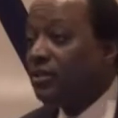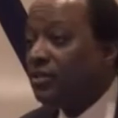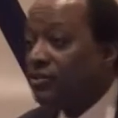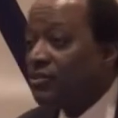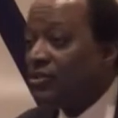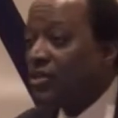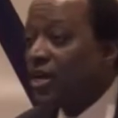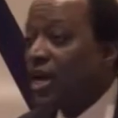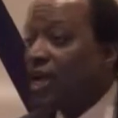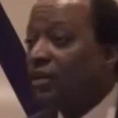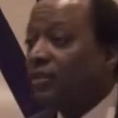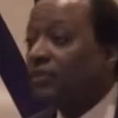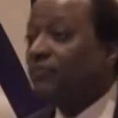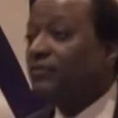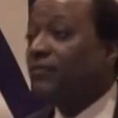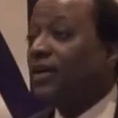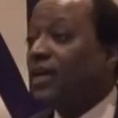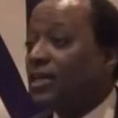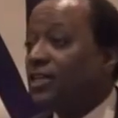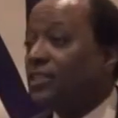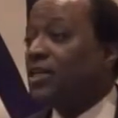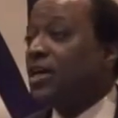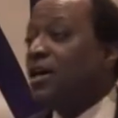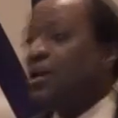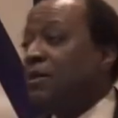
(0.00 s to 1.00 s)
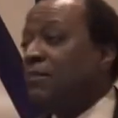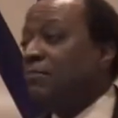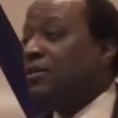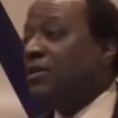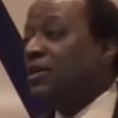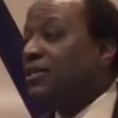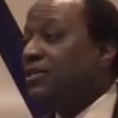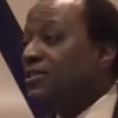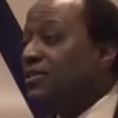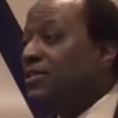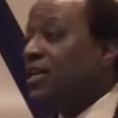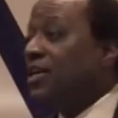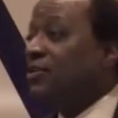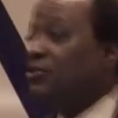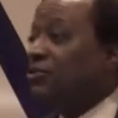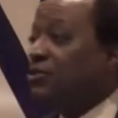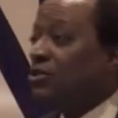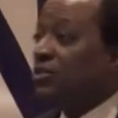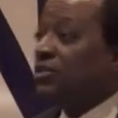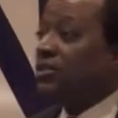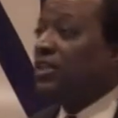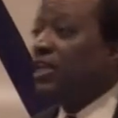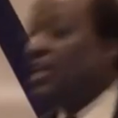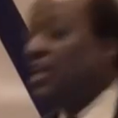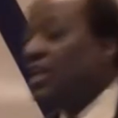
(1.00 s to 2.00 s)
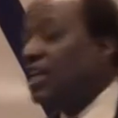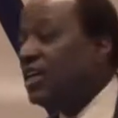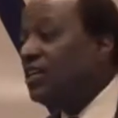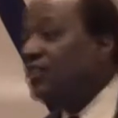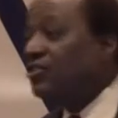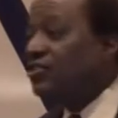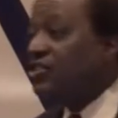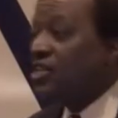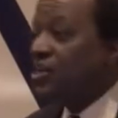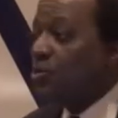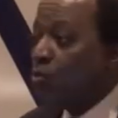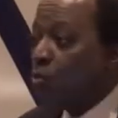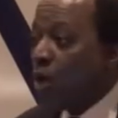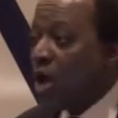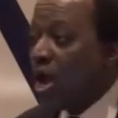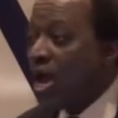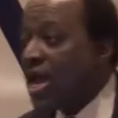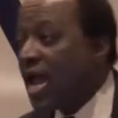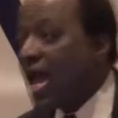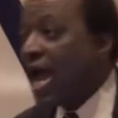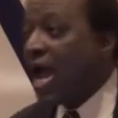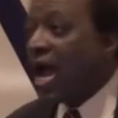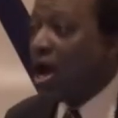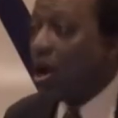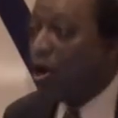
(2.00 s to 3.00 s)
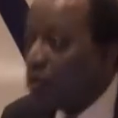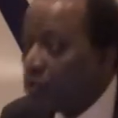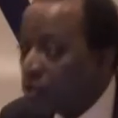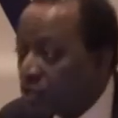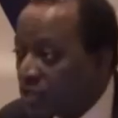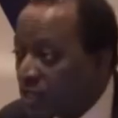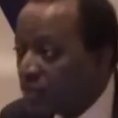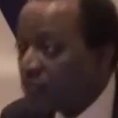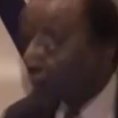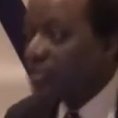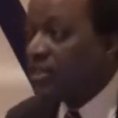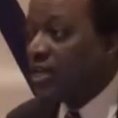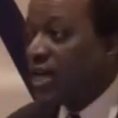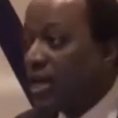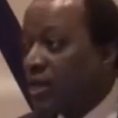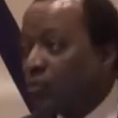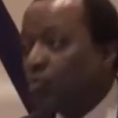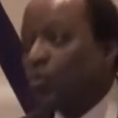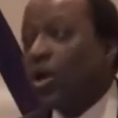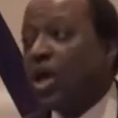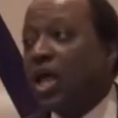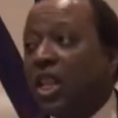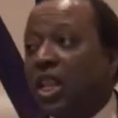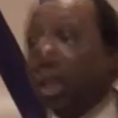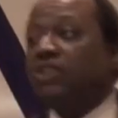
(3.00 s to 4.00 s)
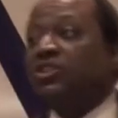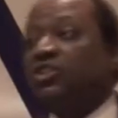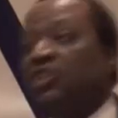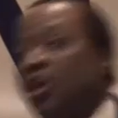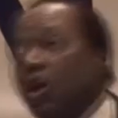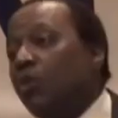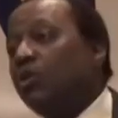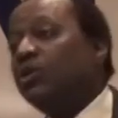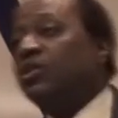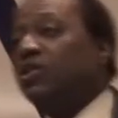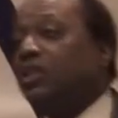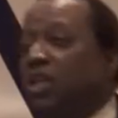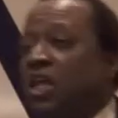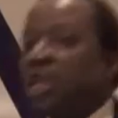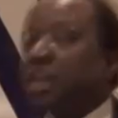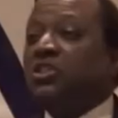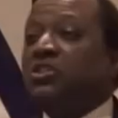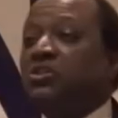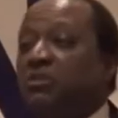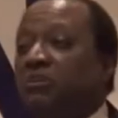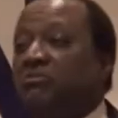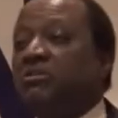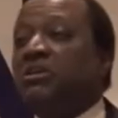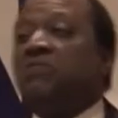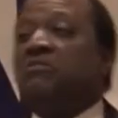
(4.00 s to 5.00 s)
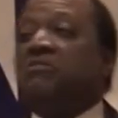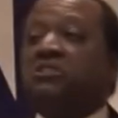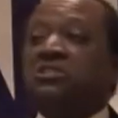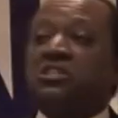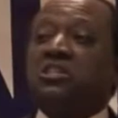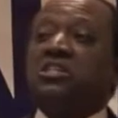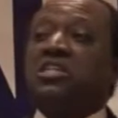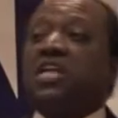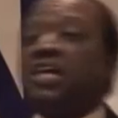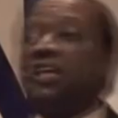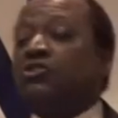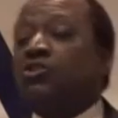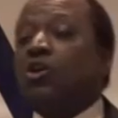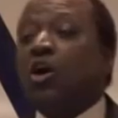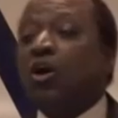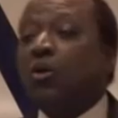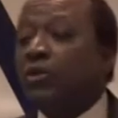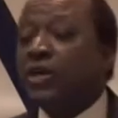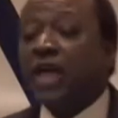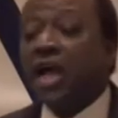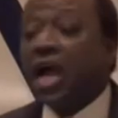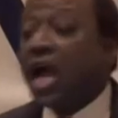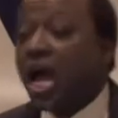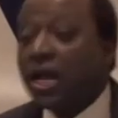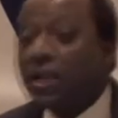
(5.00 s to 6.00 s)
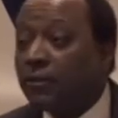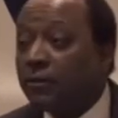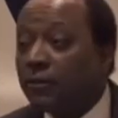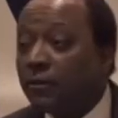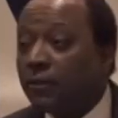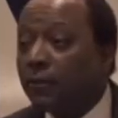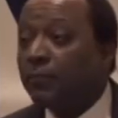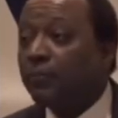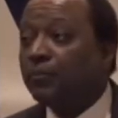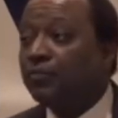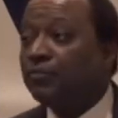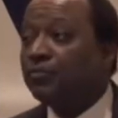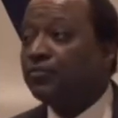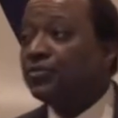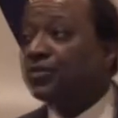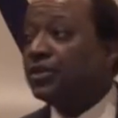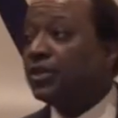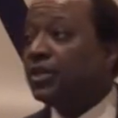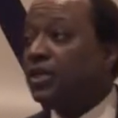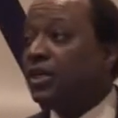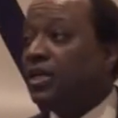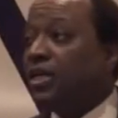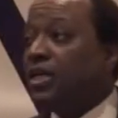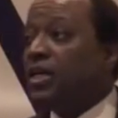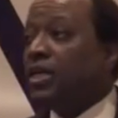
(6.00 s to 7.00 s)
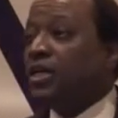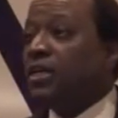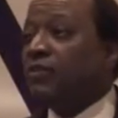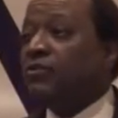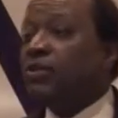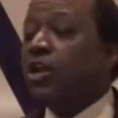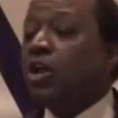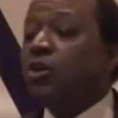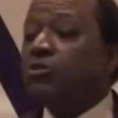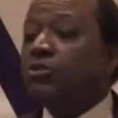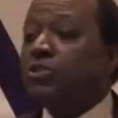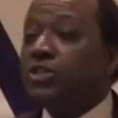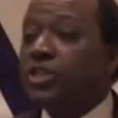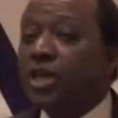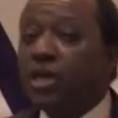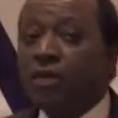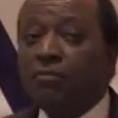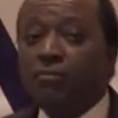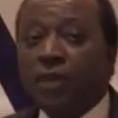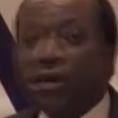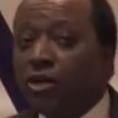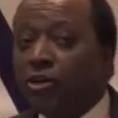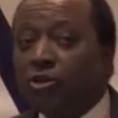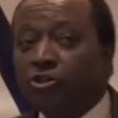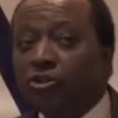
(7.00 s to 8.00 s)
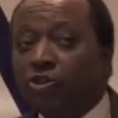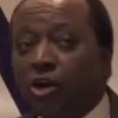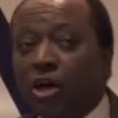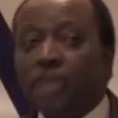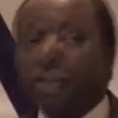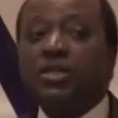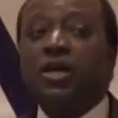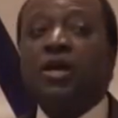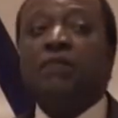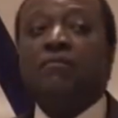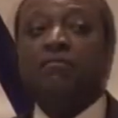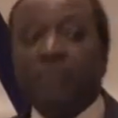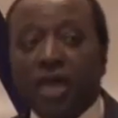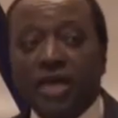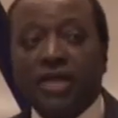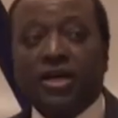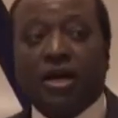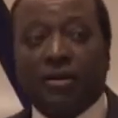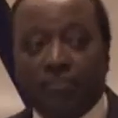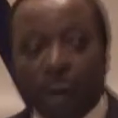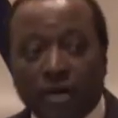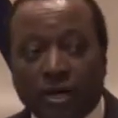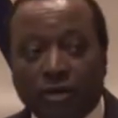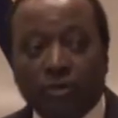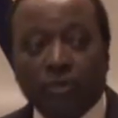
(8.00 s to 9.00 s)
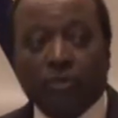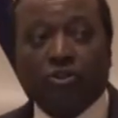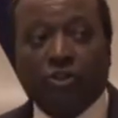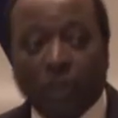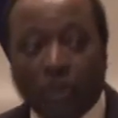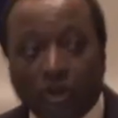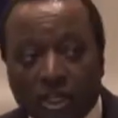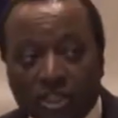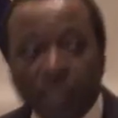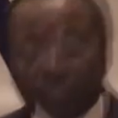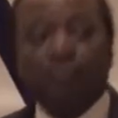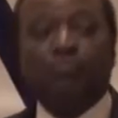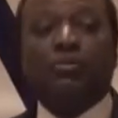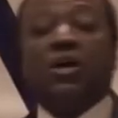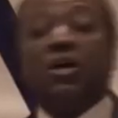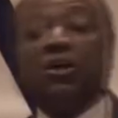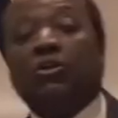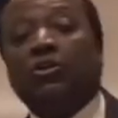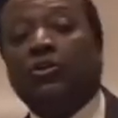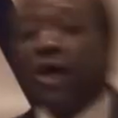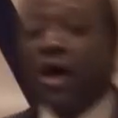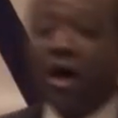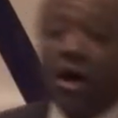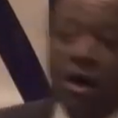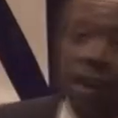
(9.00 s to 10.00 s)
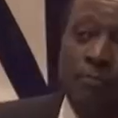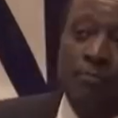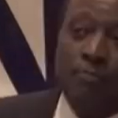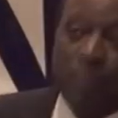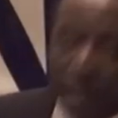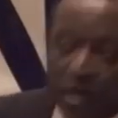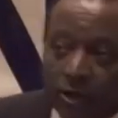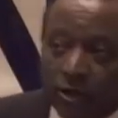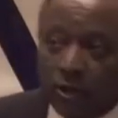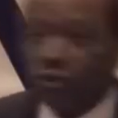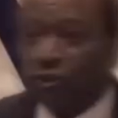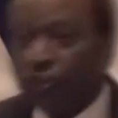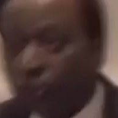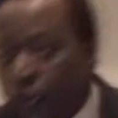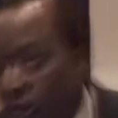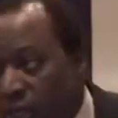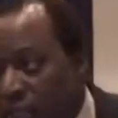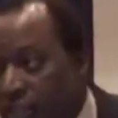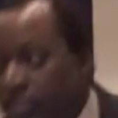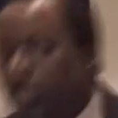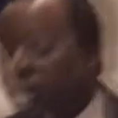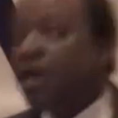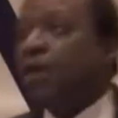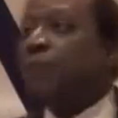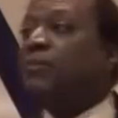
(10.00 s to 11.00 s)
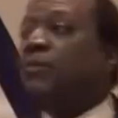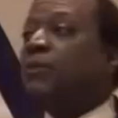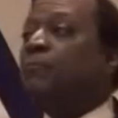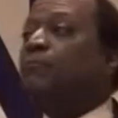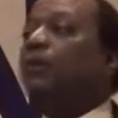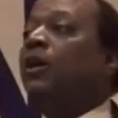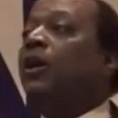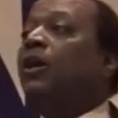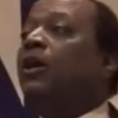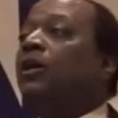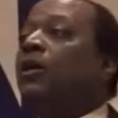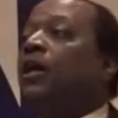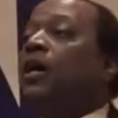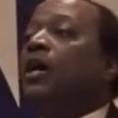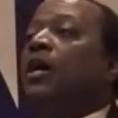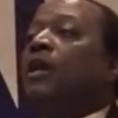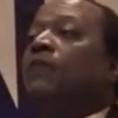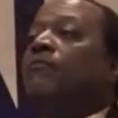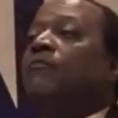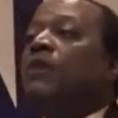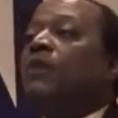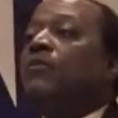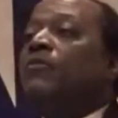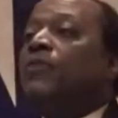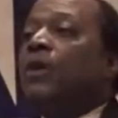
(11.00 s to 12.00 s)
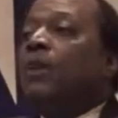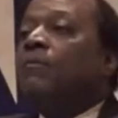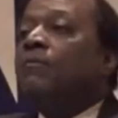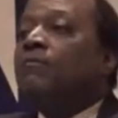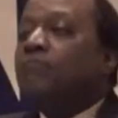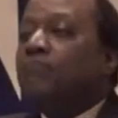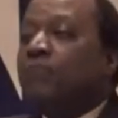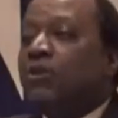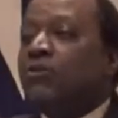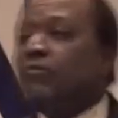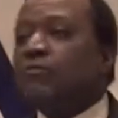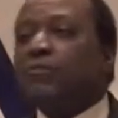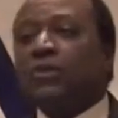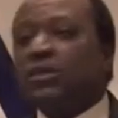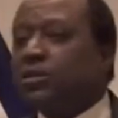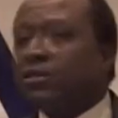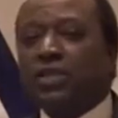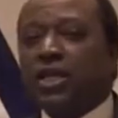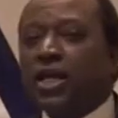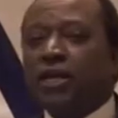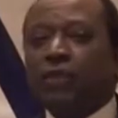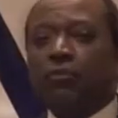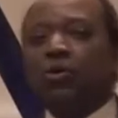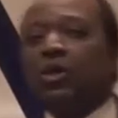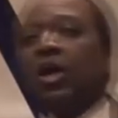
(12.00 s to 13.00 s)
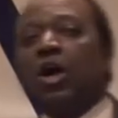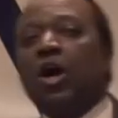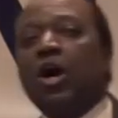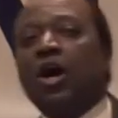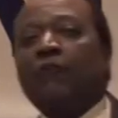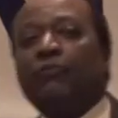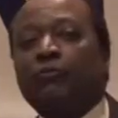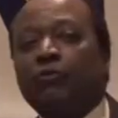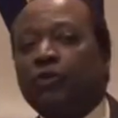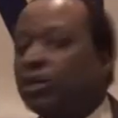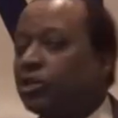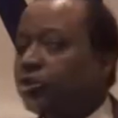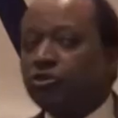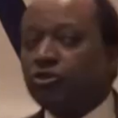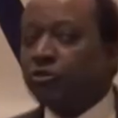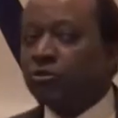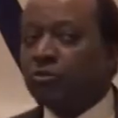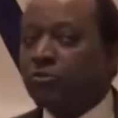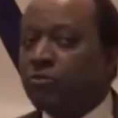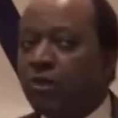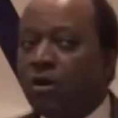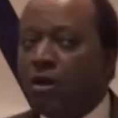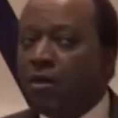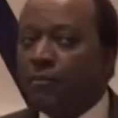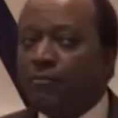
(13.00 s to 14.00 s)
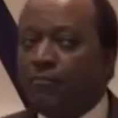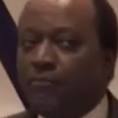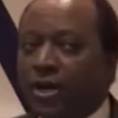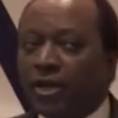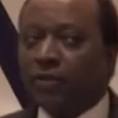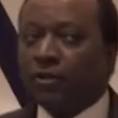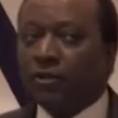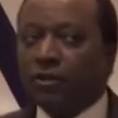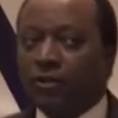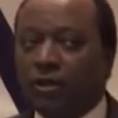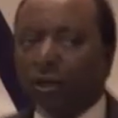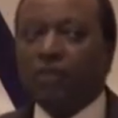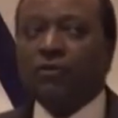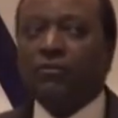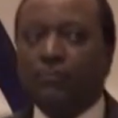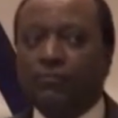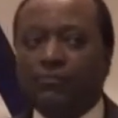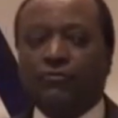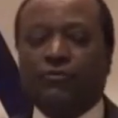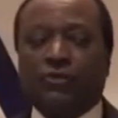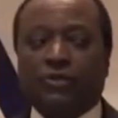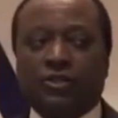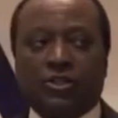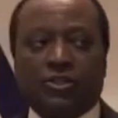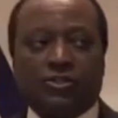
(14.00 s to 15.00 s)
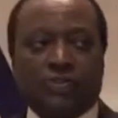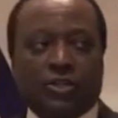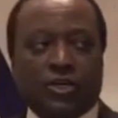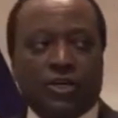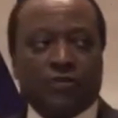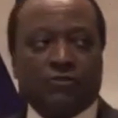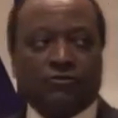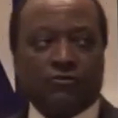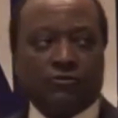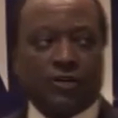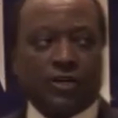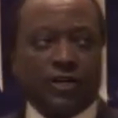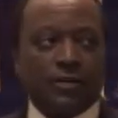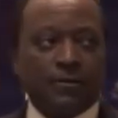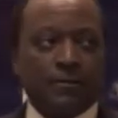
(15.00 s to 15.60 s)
the sacrifice, but instead took the easy way out and said, well, let's go with the lesser of evils because that's all we got? If you don't see a better choice, make a better choice. Build a better choice. Be part of the movement that will offer a true, better hope for this country.